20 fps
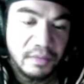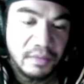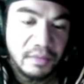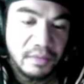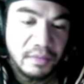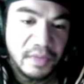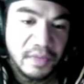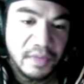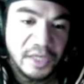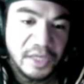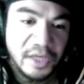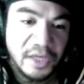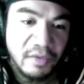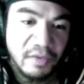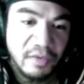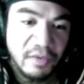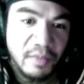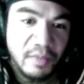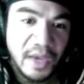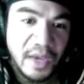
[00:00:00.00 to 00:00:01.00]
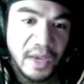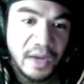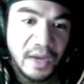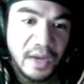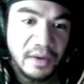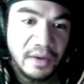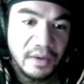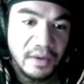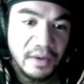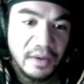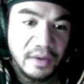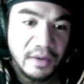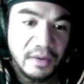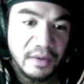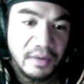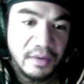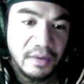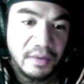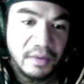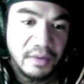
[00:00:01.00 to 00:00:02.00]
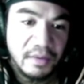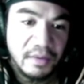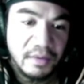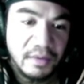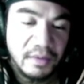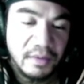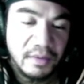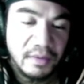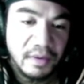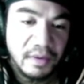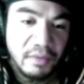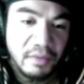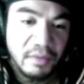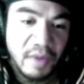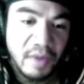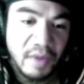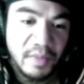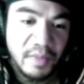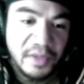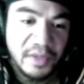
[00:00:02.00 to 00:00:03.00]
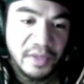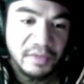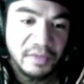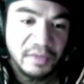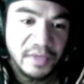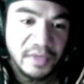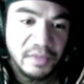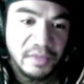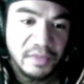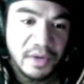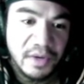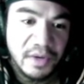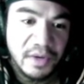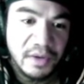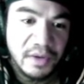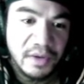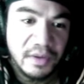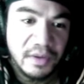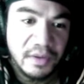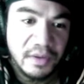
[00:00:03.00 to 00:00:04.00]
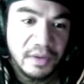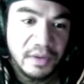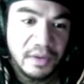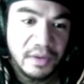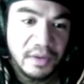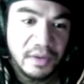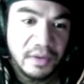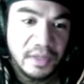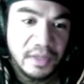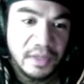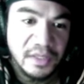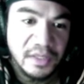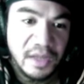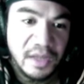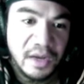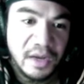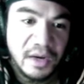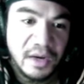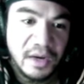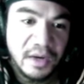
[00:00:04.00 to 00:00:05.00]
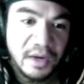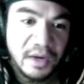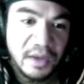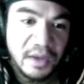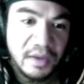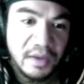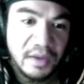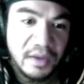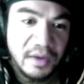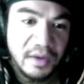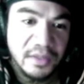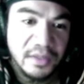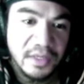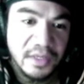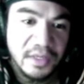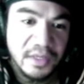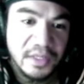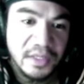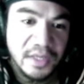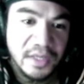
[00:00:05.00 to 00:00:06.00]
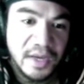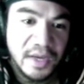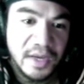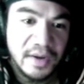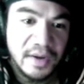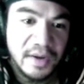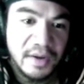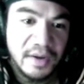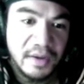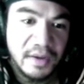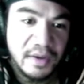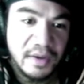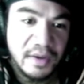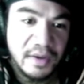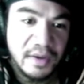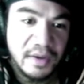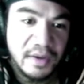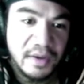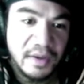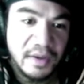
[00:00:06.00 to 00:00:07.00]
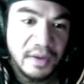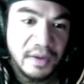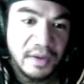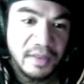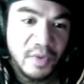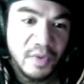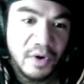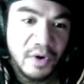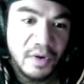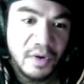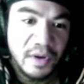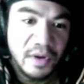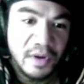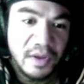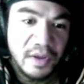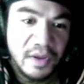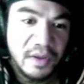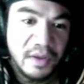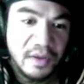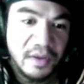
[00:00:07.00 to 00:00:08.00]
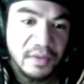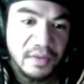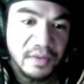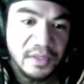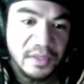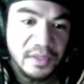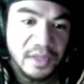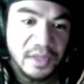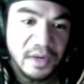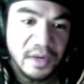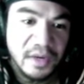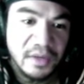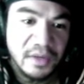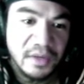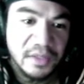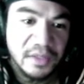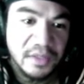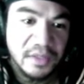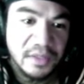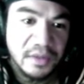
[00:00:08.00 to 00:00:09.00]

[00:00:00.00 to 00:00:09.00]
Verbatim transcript: They shall remain a remnant of Israel as long as the sun and the moon and the stars